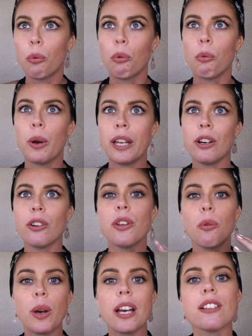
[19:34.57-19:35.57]
we know
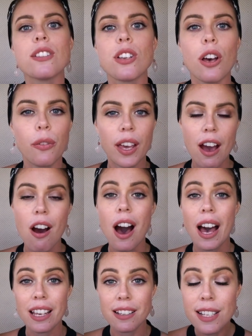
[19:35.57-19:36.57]
that we are serving our
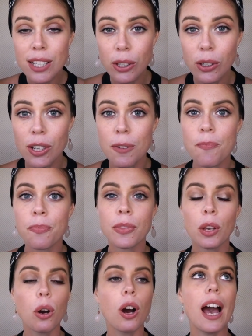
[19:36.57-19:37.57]
highest good.
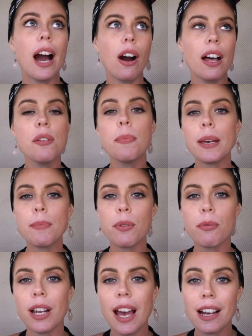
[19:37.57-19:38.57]
How other people
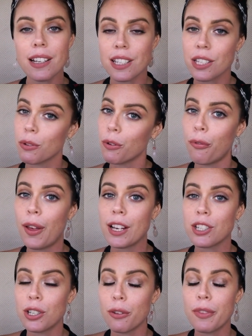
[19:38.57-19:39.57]
react is a
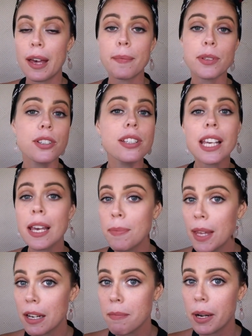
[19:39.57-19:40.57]
reflection of them. So just keep
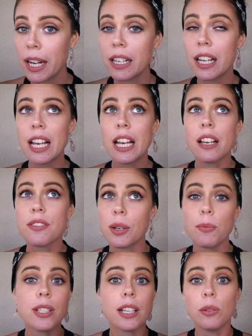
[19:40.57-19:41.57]
that in mind. If
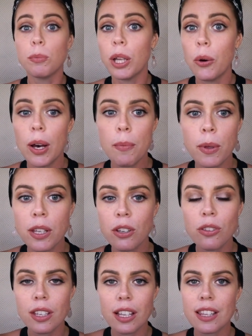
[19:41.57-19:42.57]
someone's gonna blow up at
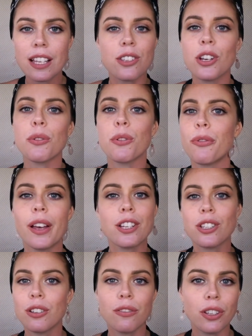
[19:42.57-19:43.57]
you, that's not a
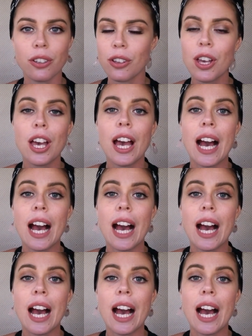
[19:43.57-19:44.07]
reflection of you.